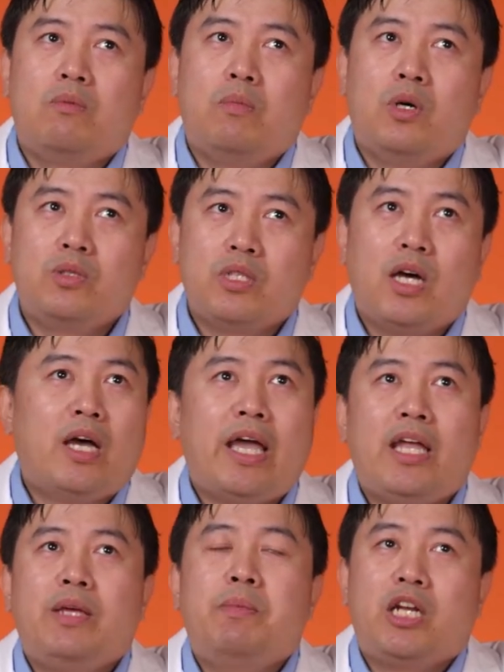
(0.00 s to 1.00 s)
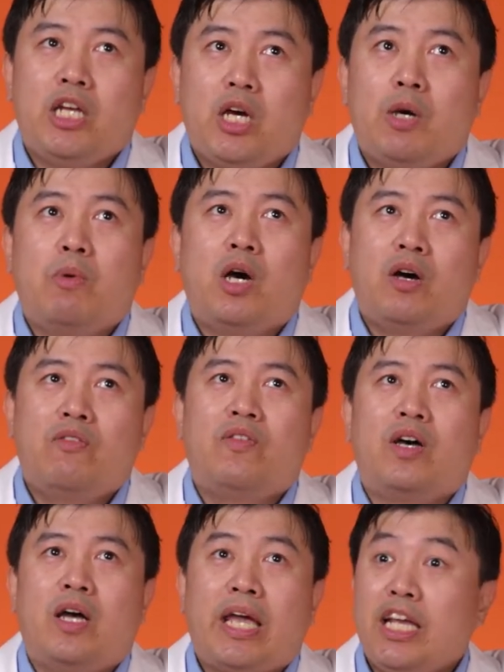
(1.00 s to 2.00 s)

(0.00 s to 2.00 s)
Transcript: most uh, anybody above uh,